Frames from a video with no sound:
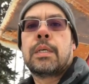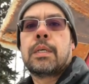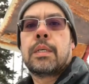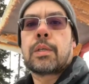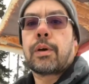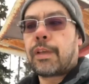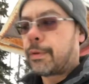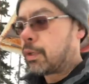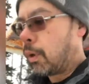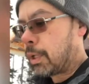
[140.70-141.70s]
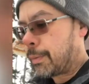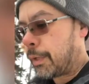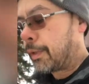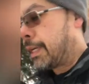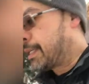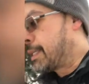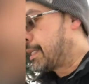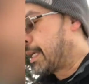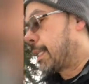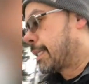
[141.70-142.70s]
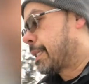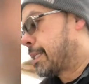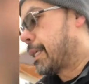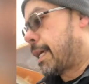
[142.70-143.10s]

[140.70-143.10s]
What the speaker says: So what I've been told about this is that this is